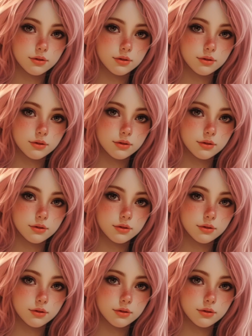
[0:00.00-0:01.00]

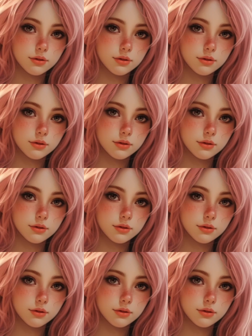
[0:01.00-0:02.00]

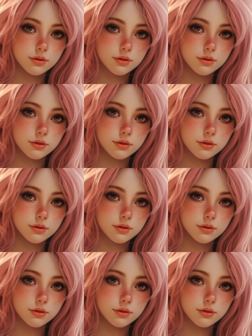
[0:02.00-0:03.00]

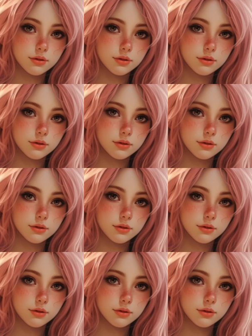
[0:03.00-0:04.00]

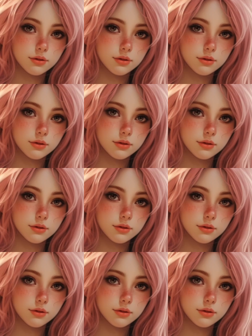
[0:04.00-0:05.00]

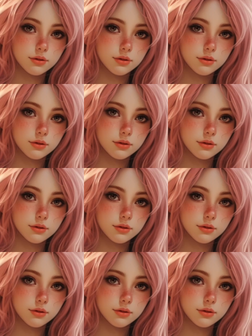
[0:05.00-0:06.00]

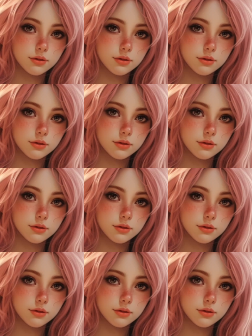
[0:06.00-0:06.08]
The face doesn't move, so there is nothing to read.